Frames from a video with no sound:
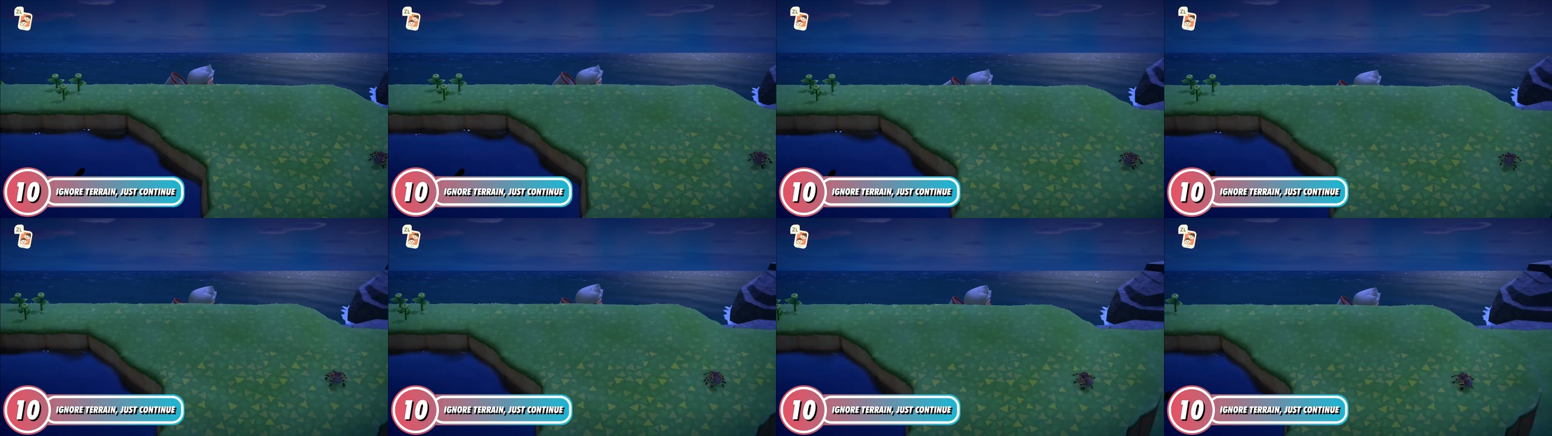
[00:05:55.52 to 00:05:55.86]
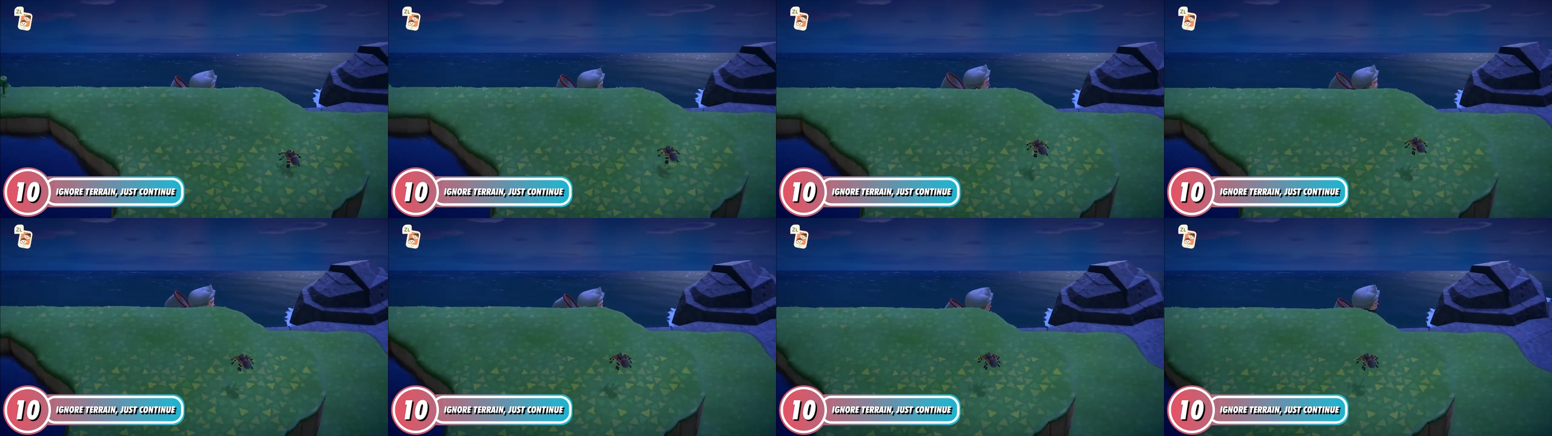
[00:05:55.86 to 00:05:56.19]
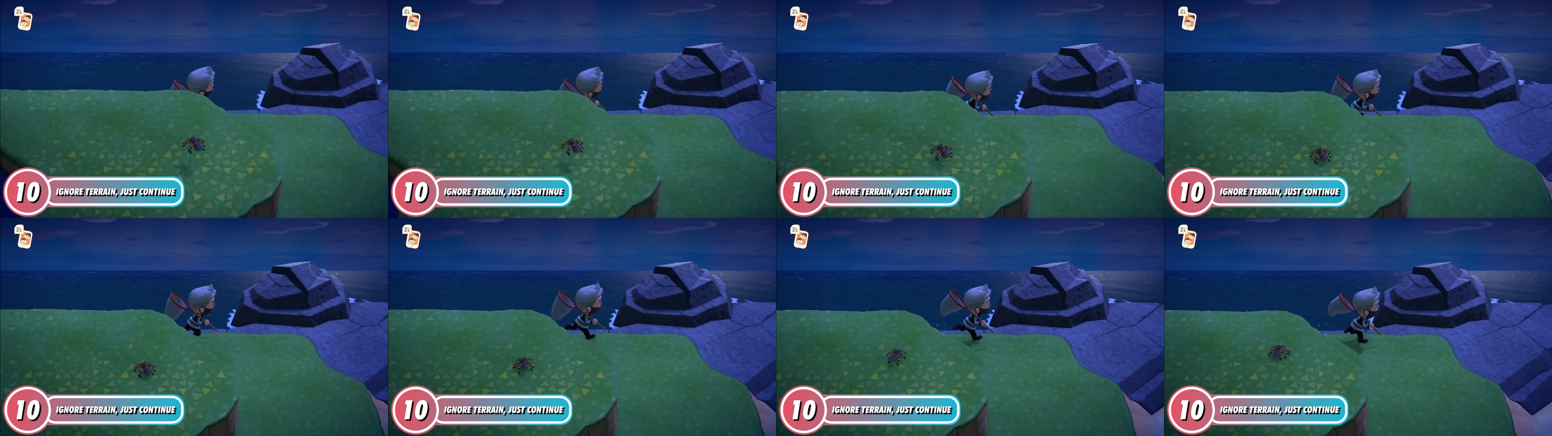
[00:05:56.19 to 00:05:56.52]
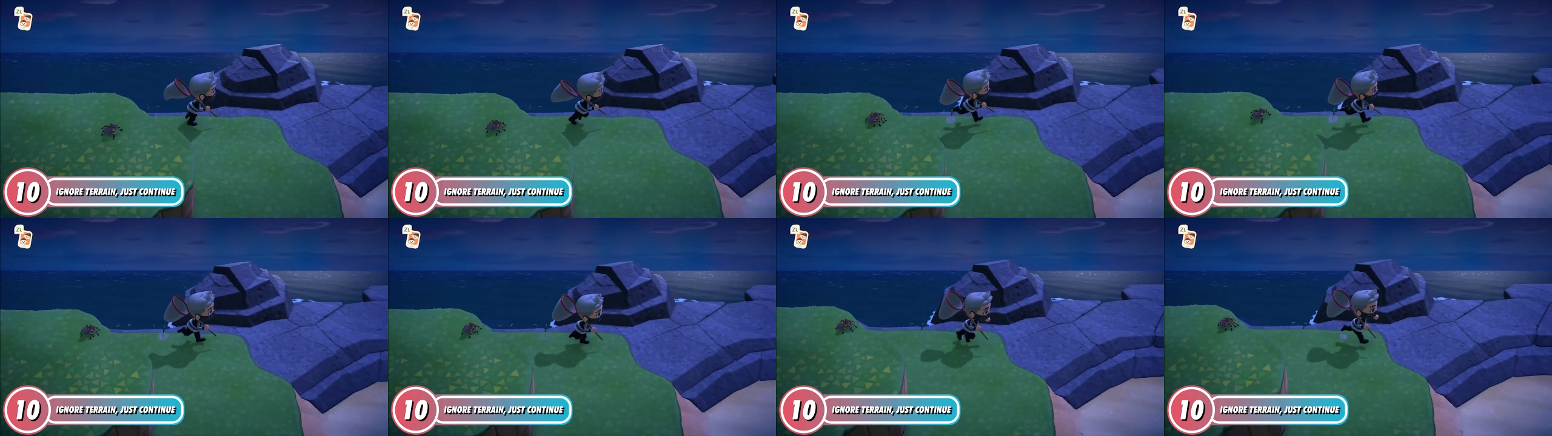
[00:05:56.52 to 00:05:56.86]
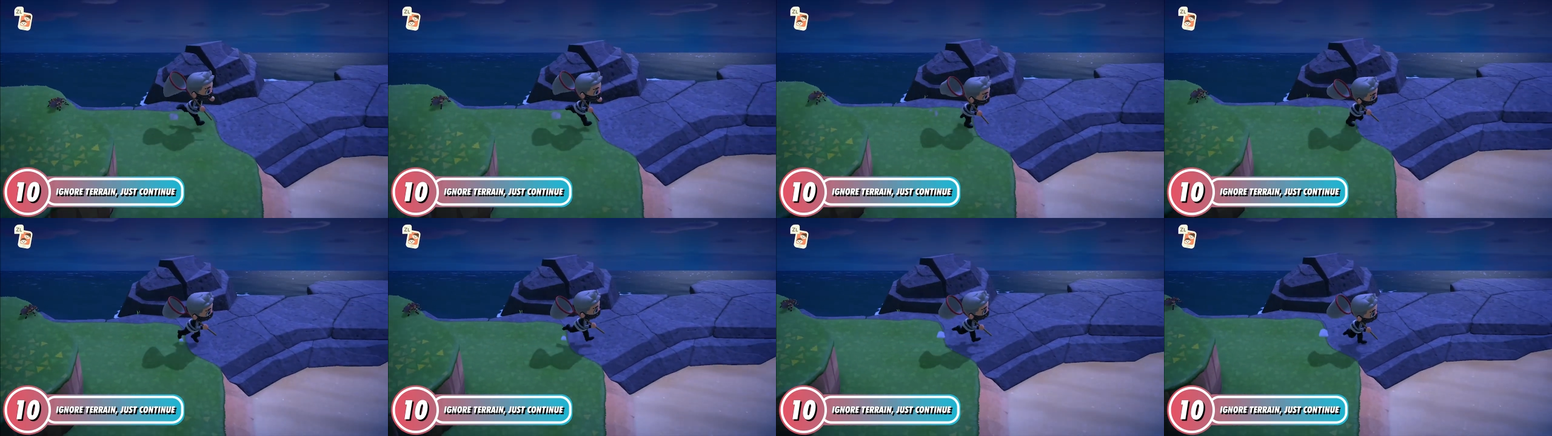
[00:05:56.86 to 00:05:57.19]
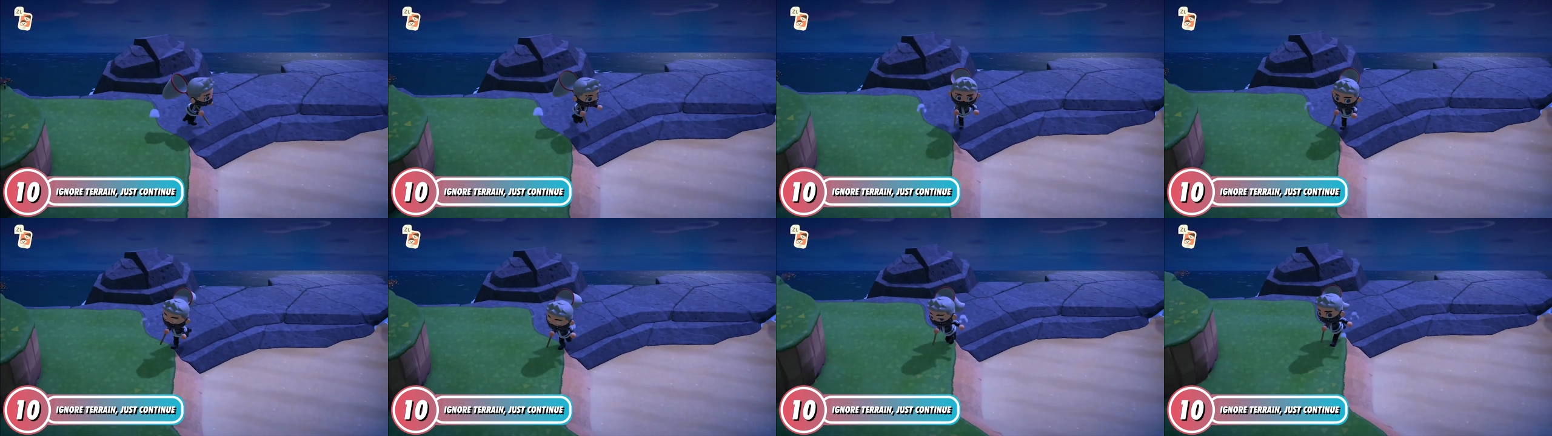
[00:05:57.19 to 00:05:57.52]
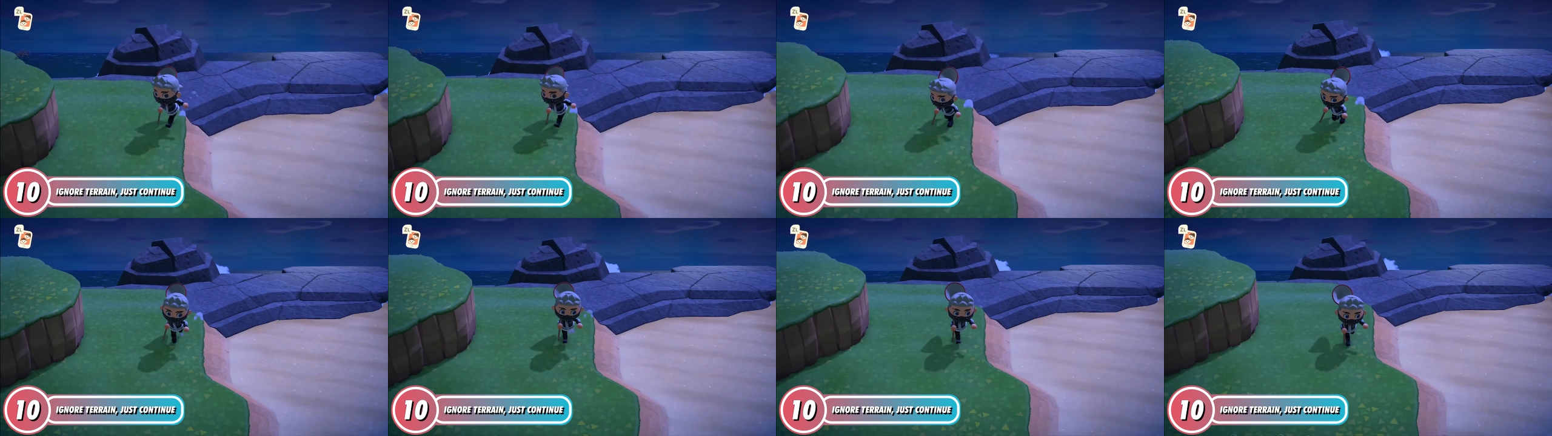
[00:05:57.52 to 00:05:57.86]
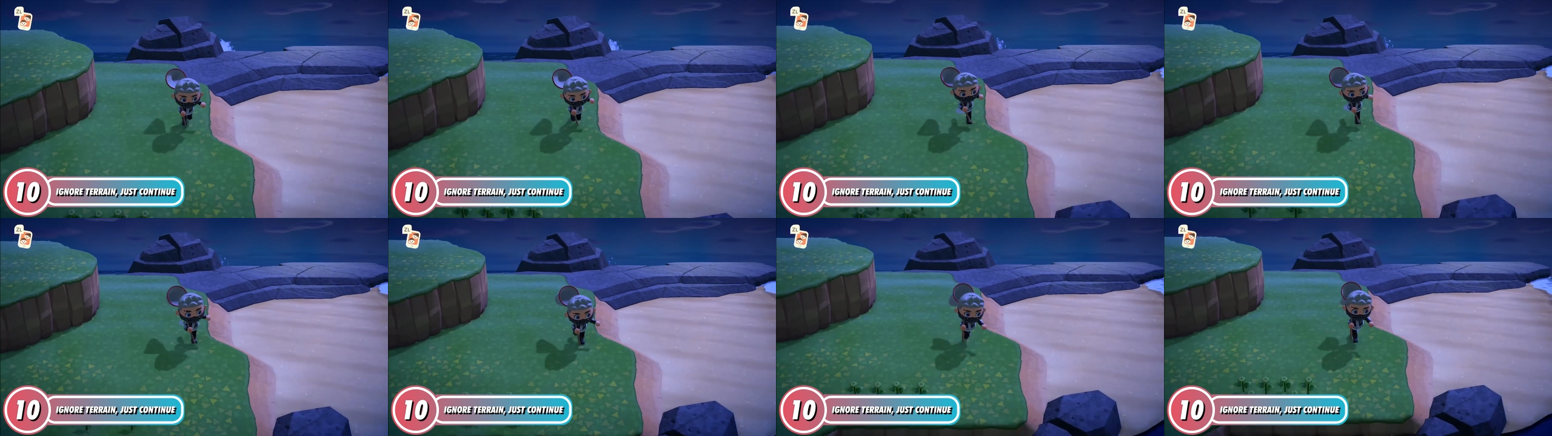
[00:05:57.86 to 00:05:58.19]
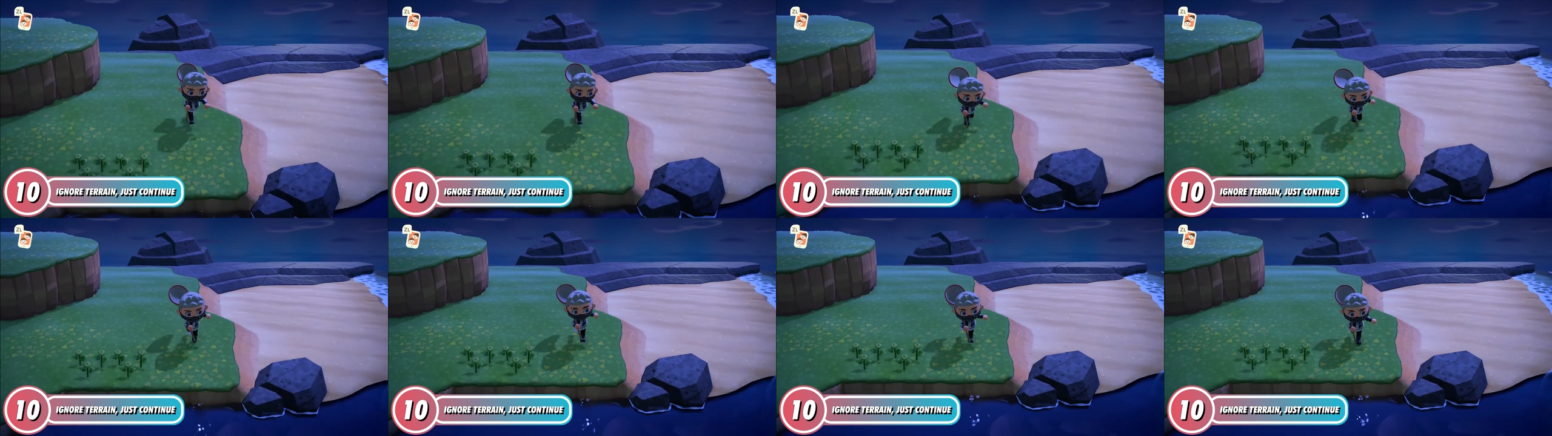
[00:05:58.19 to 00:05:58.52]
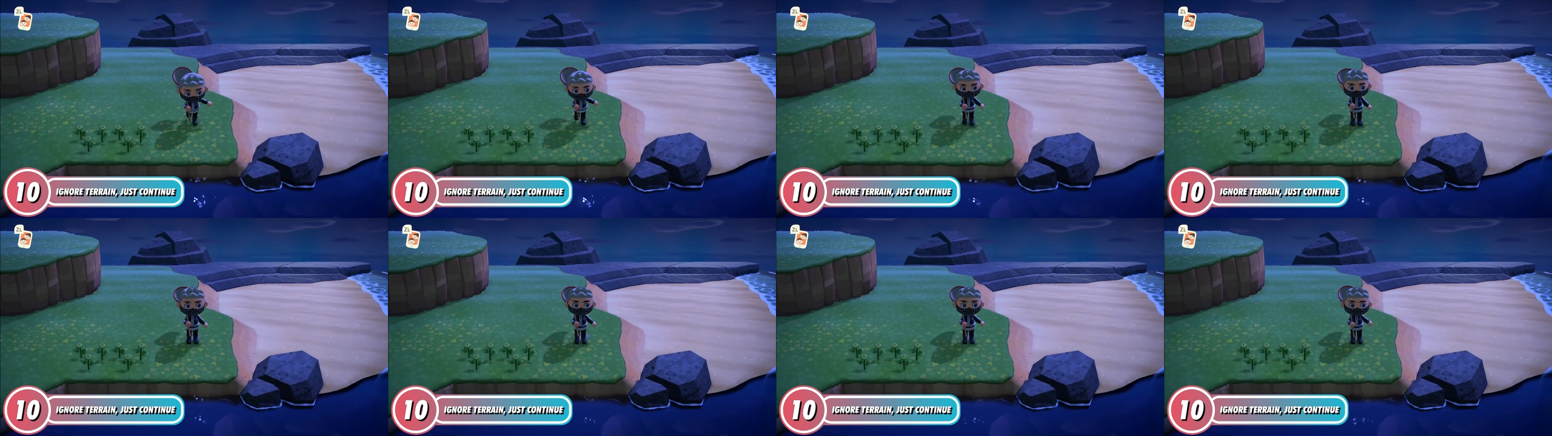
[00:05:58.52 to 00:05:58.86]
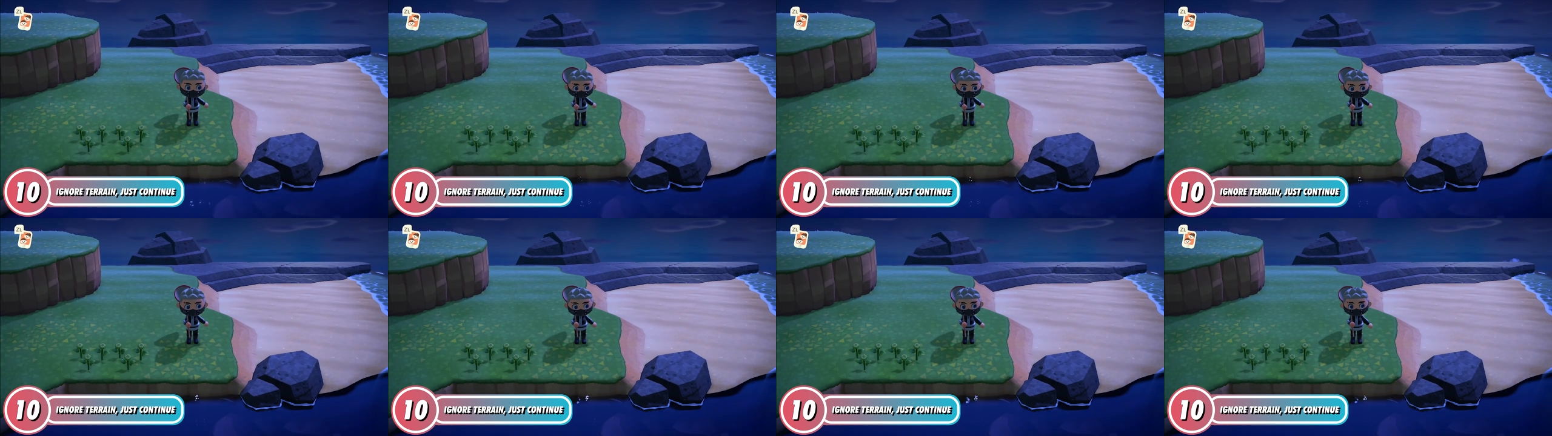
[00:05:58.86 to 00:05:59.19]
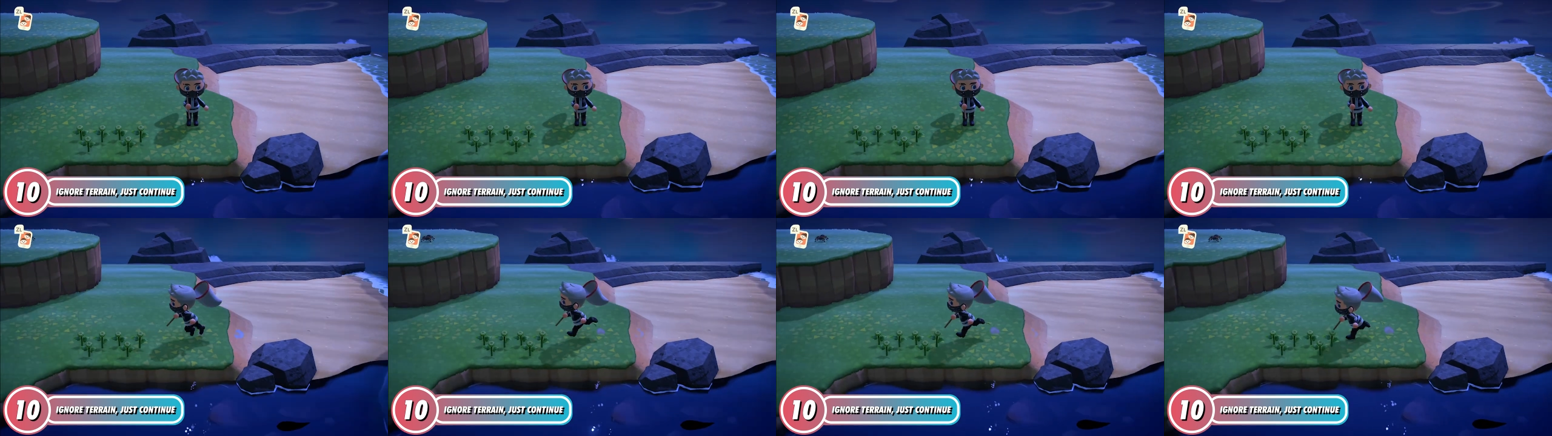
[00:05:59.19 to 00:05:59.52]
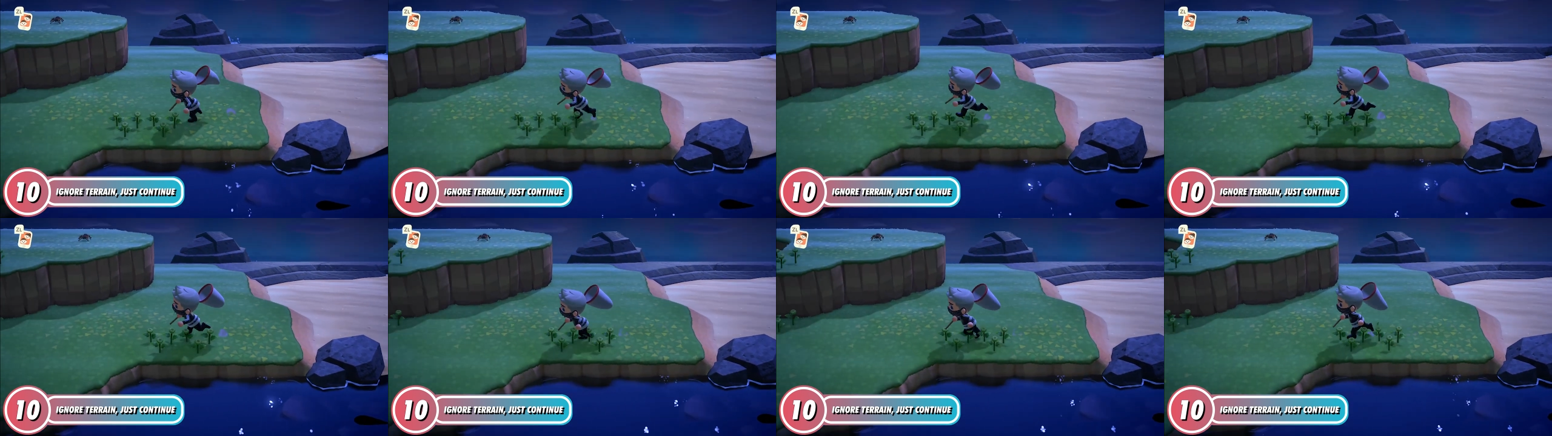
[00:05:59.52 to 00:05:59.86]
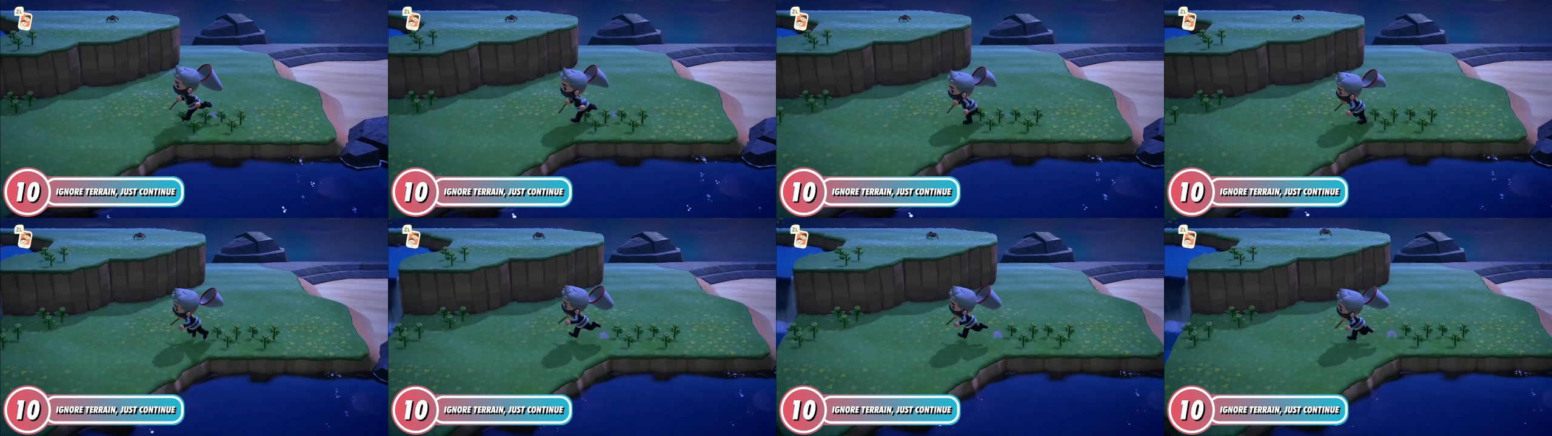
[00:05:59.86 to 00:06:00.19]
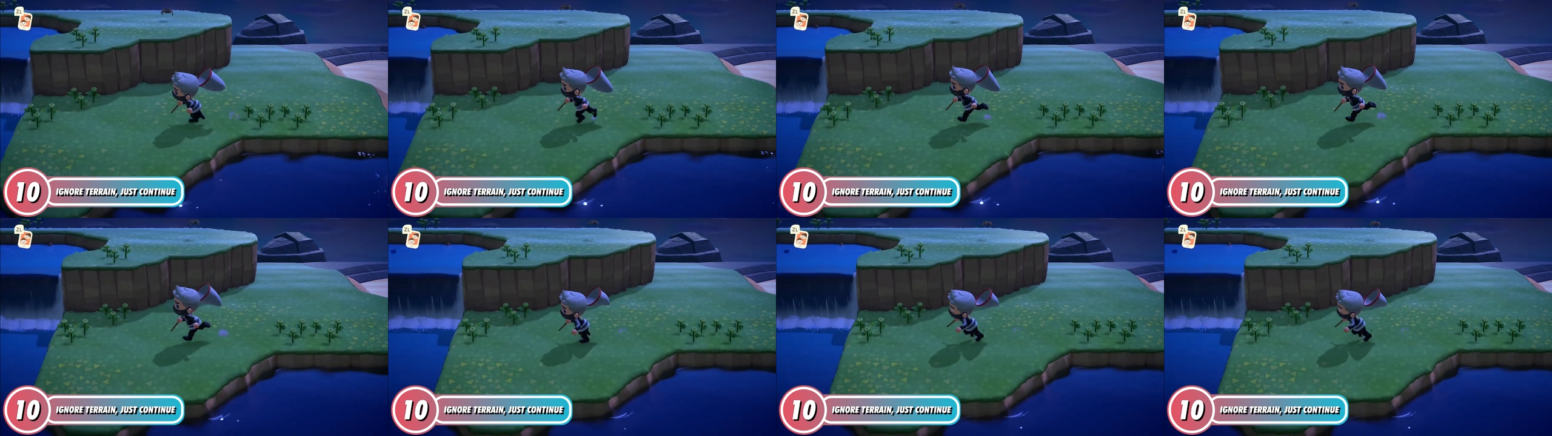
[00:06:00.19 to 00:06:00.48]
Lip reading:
(no speaker visible)